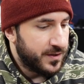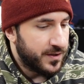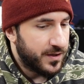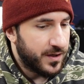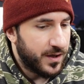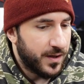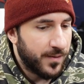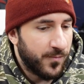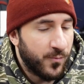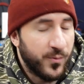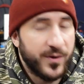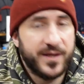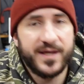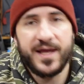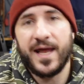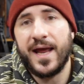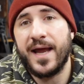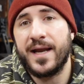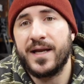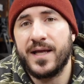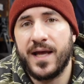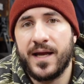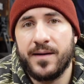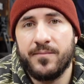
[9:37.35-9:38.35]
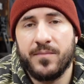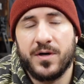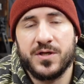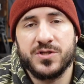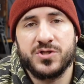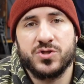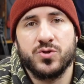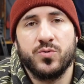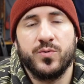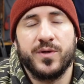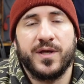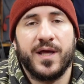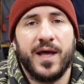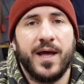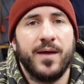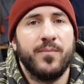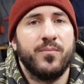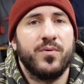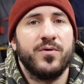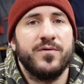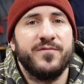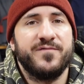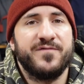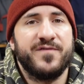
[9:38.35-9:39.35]
um, we can gain muscle, we can
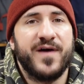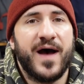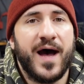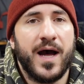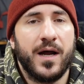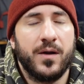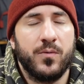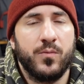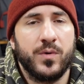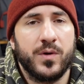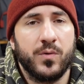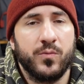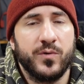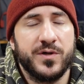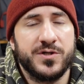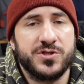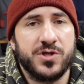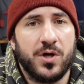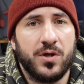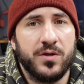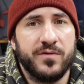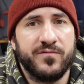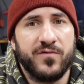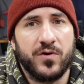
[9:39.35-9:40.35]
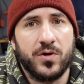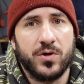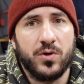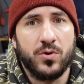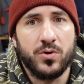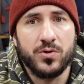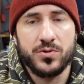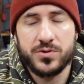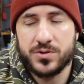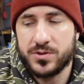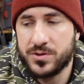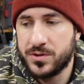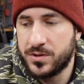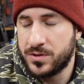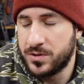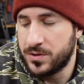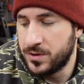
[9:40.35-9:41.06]
burn fat, and we can reach all of our goals.